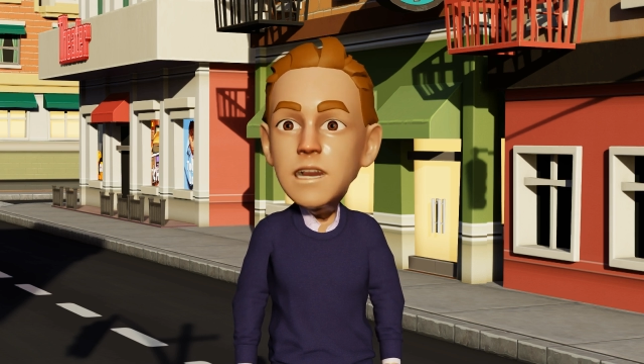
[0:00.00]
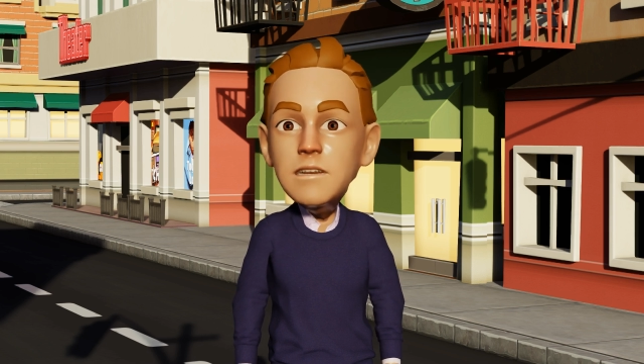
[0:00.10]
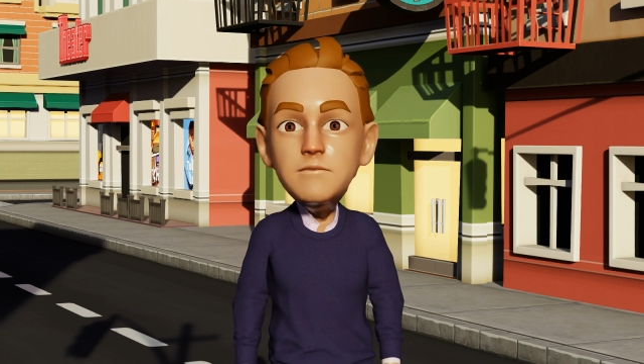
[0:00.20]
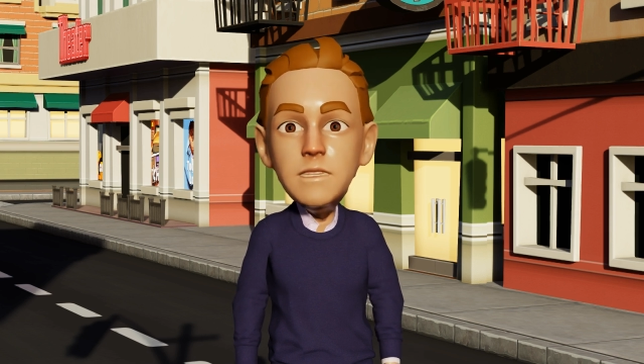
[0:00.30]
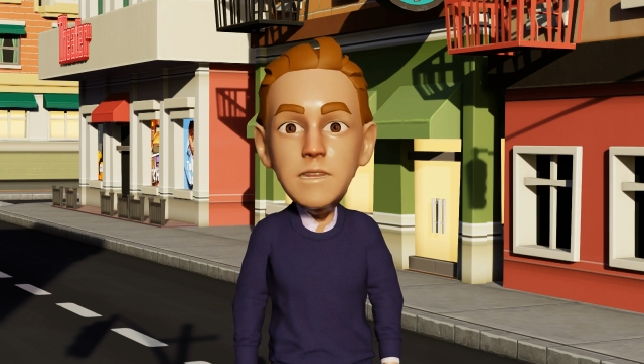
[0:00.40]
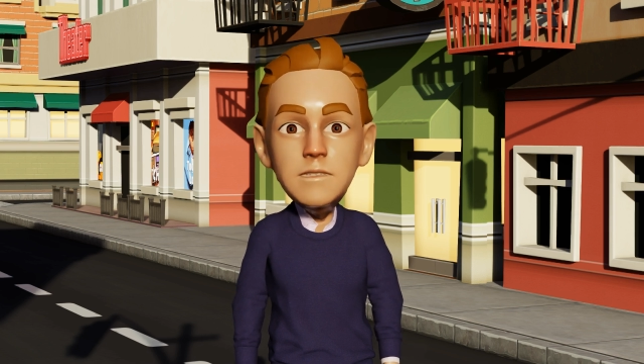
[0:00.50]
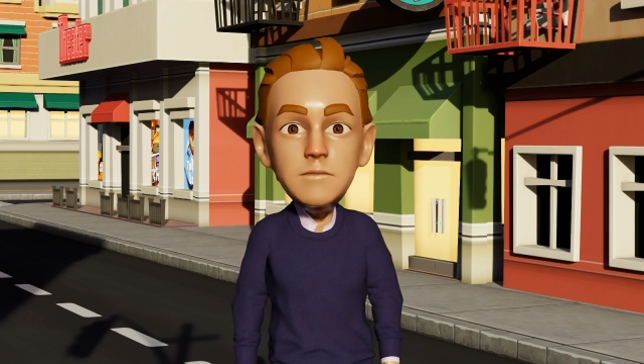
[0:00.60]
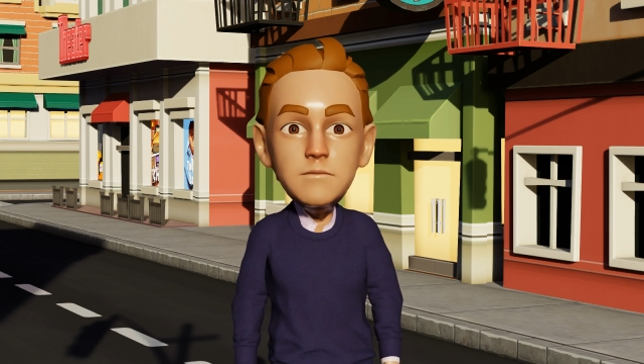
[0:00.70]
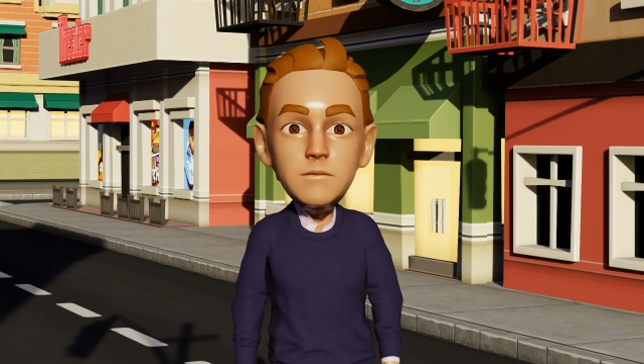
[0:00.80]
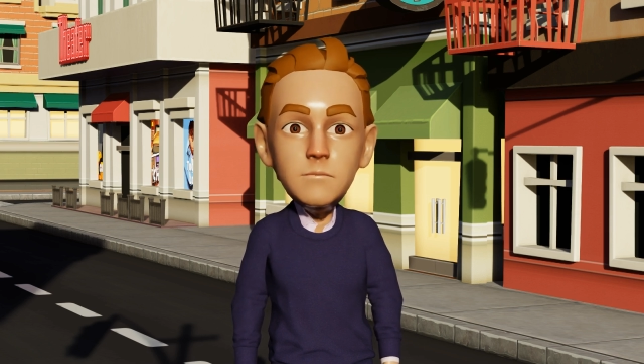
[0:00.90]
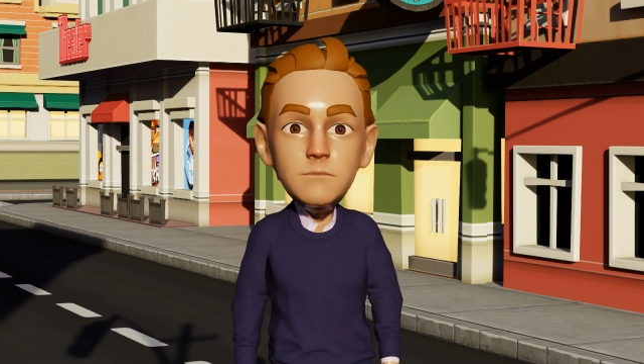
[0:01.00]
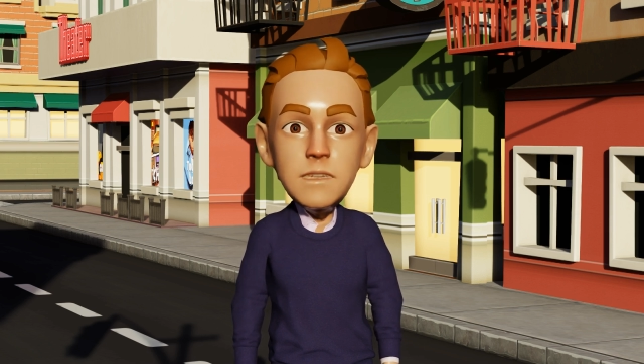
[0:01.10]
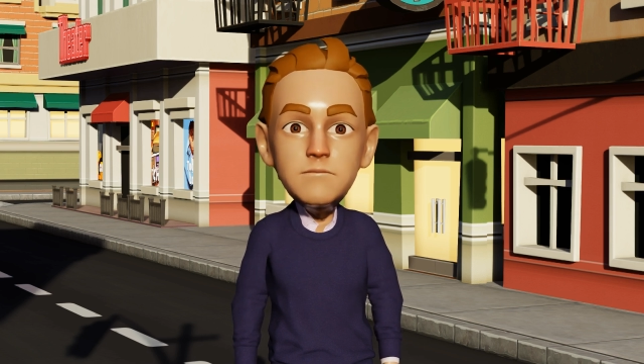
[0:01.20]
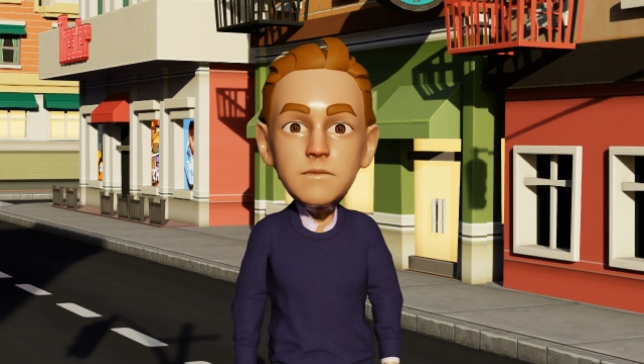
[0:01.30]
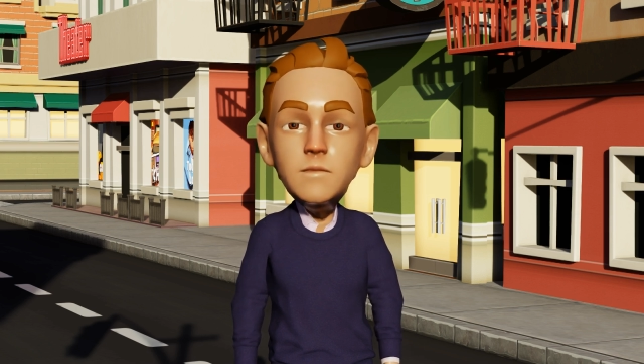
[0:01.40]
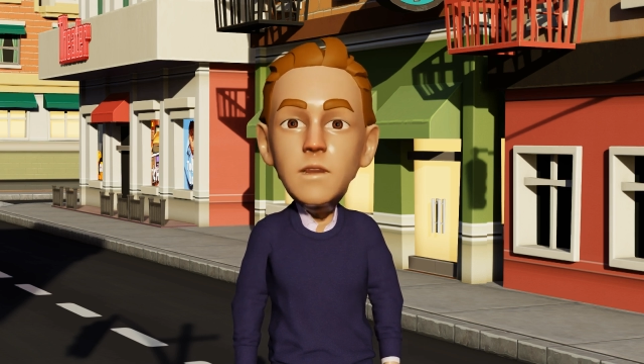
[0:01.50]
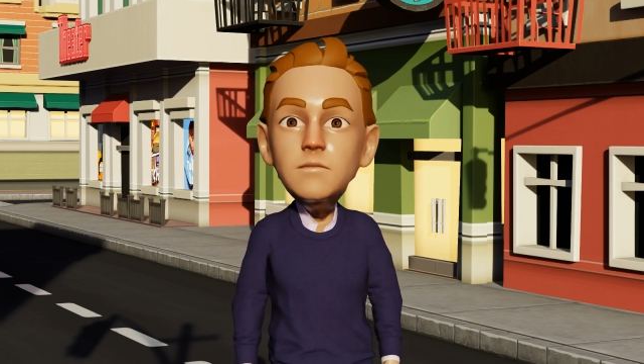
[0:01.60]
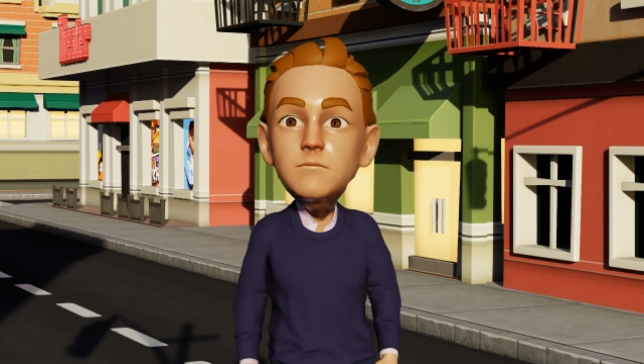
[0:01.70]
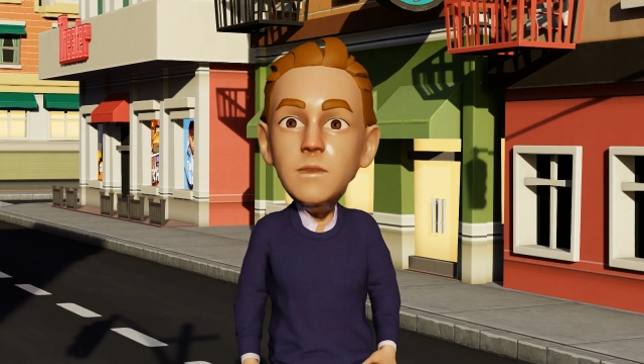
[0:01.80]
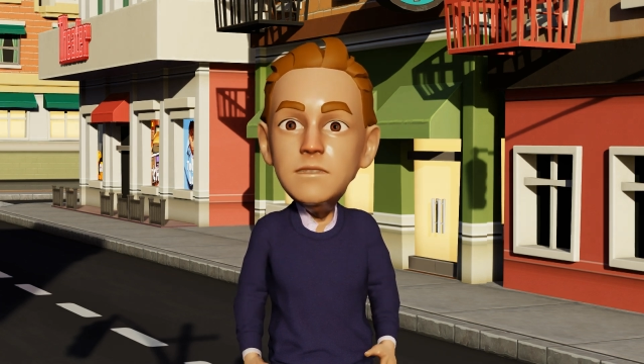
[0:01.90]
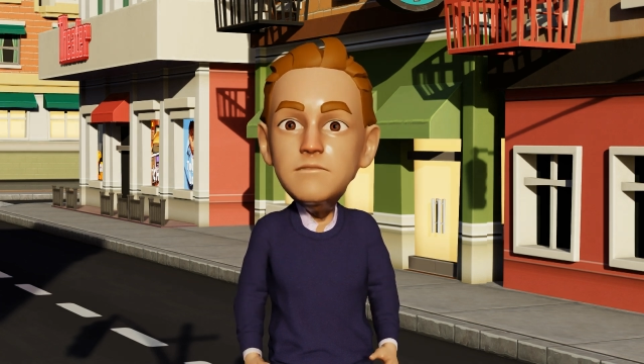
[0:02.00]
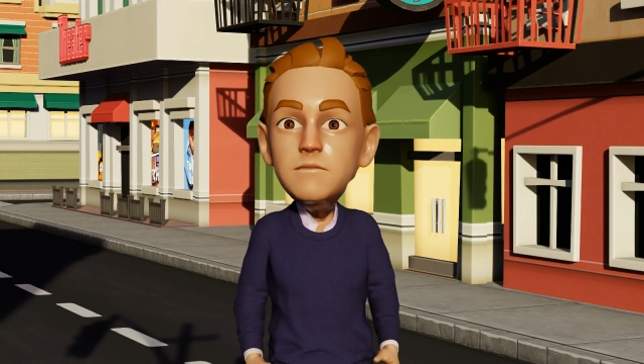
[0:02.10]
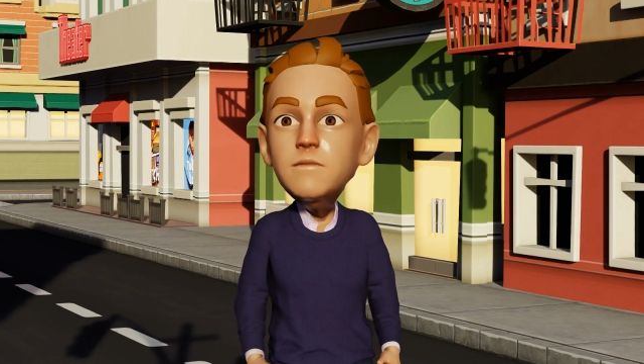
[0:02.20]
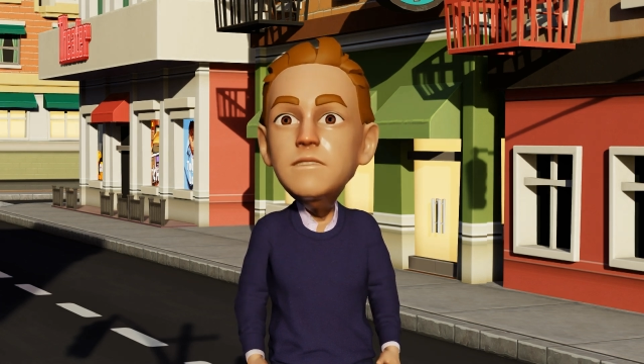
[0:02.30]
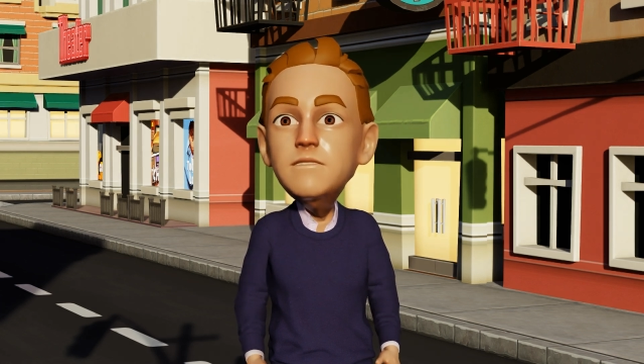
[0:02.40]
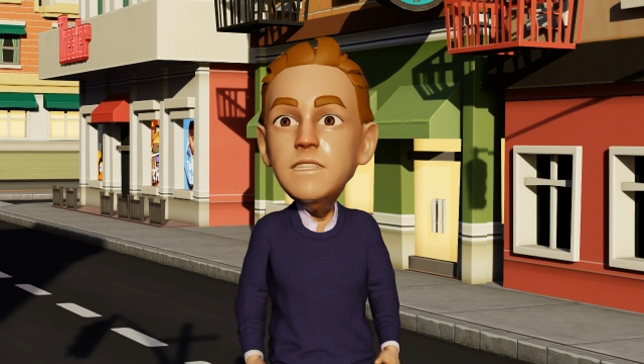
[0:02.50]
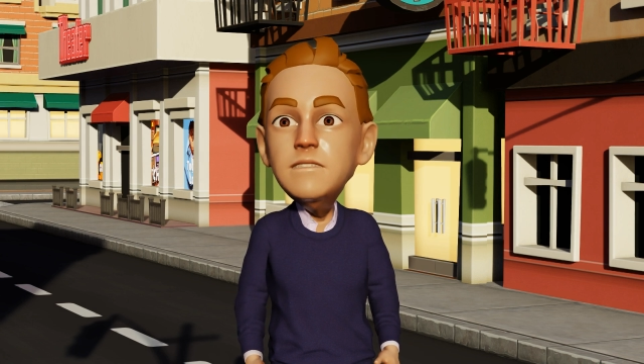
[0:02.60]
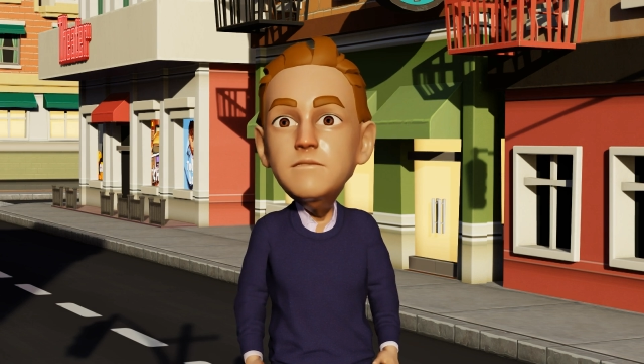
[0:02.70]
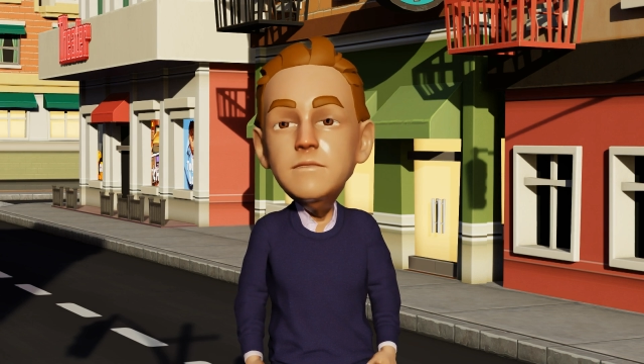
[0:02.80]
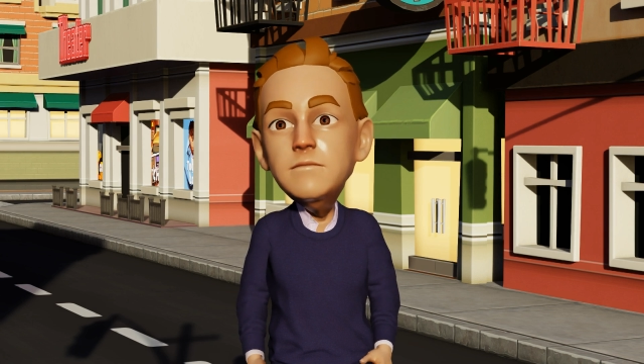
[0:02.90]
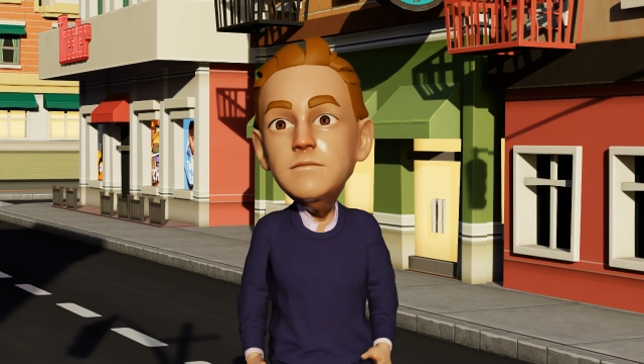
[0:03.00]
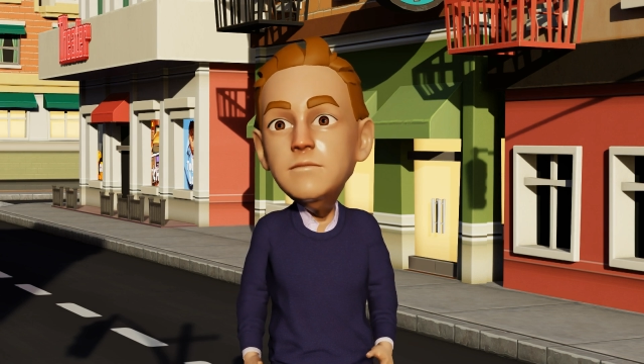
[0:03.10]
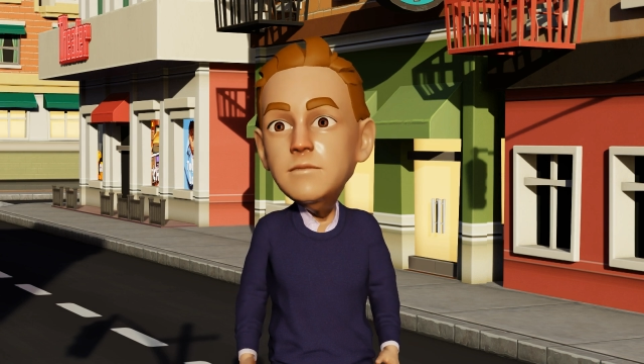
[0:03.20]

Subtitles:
cash value is the replacement cost minus depreciation,